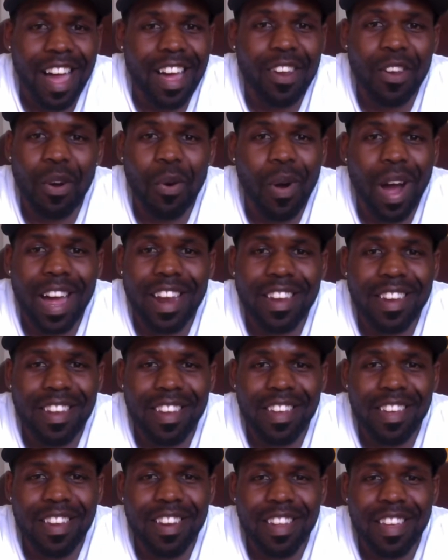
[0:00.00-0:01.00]
I know I
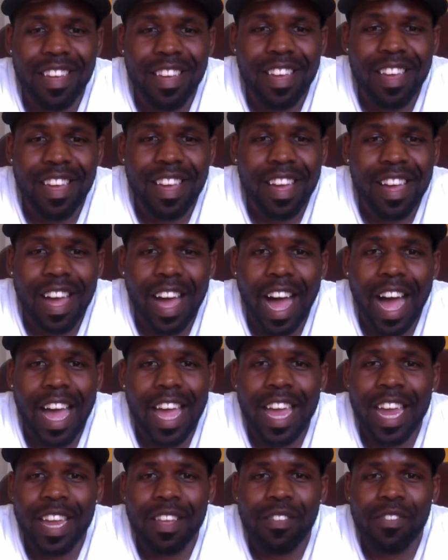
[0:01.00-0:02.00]
did. I
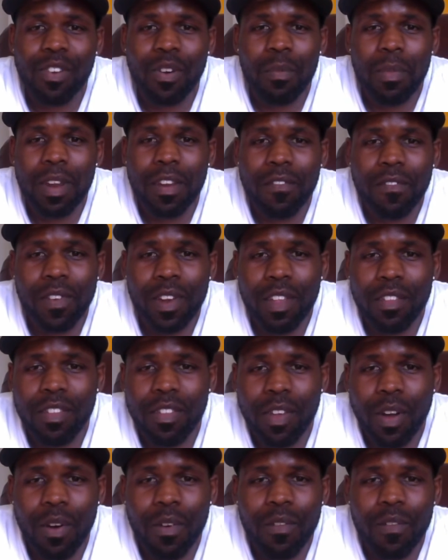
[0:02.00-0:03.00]
ate so many
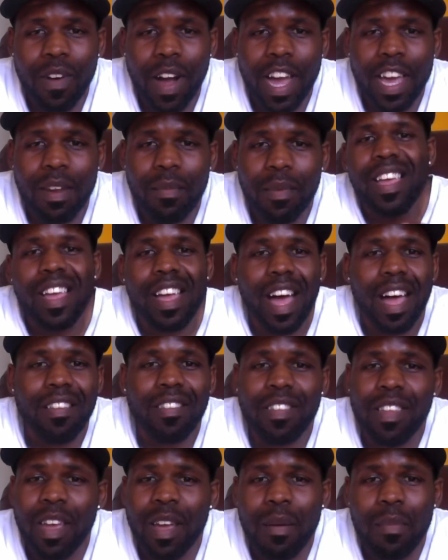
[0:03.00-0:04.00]
Flintstone vitamins. I
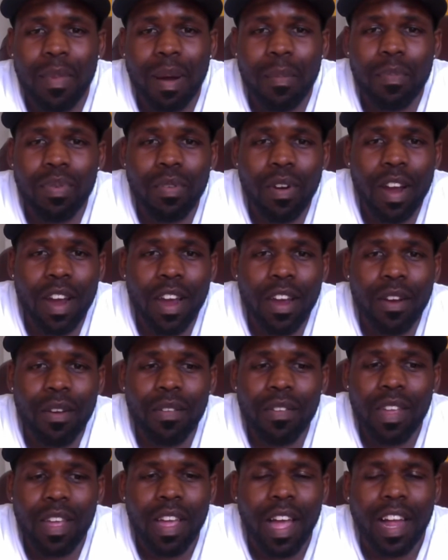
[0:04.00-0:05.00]
said my
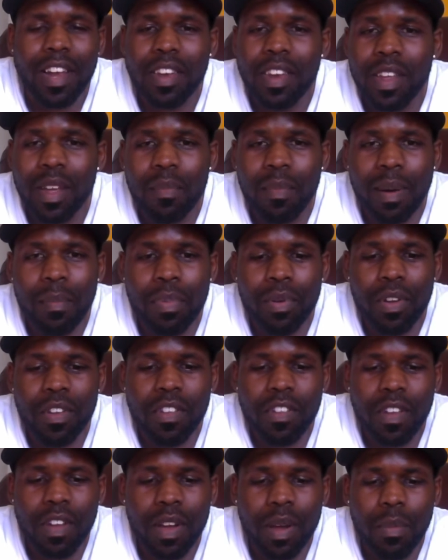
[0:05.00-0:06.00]
prayers. I did my
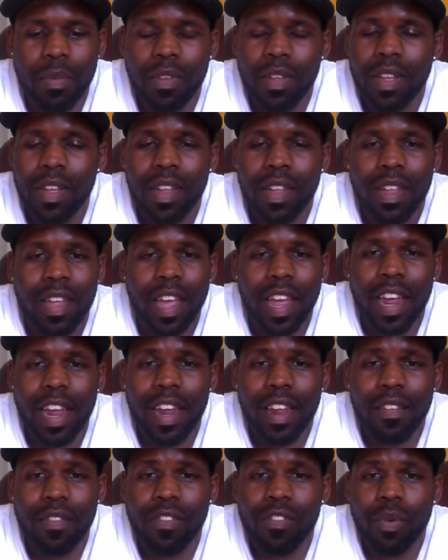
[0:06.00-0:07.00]
push ups.
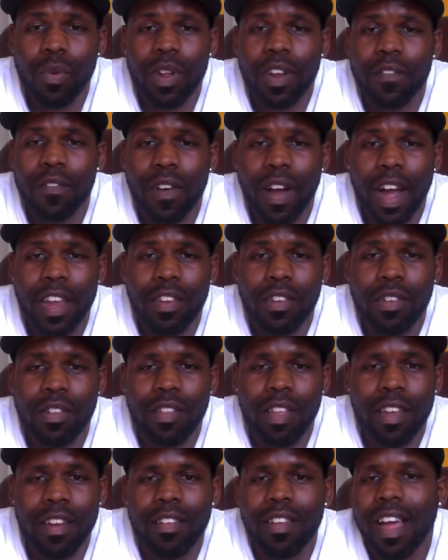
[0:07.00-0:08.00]
And 25
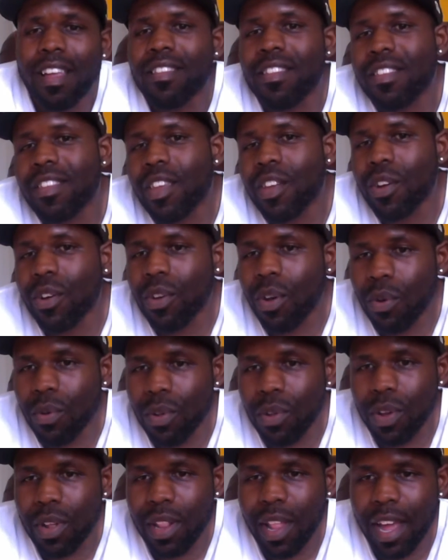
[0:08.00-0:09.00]
years later, I still
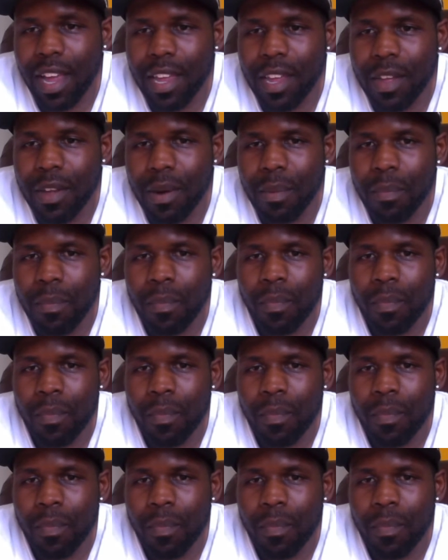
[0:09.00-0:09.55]
don't look like him.